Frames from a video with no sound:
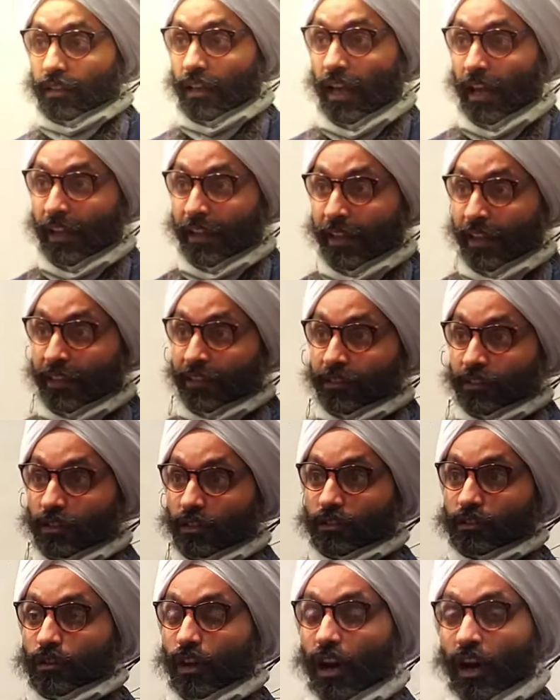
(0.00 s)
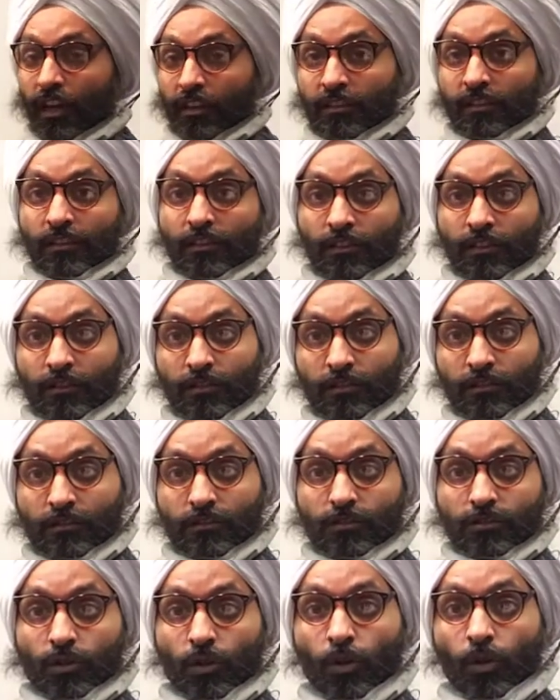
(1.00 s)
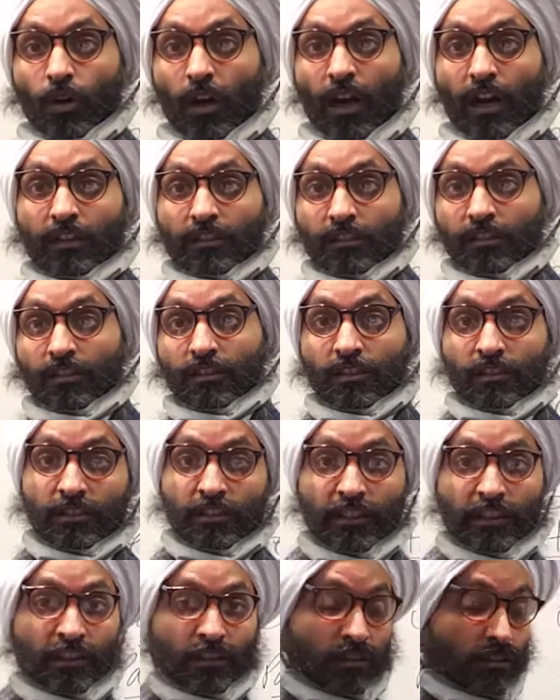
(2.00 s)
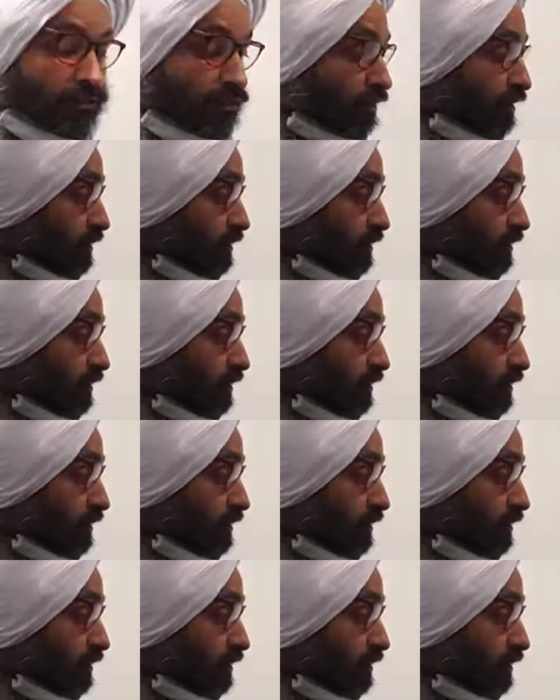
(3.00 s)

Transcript: and unlearn. So unlearning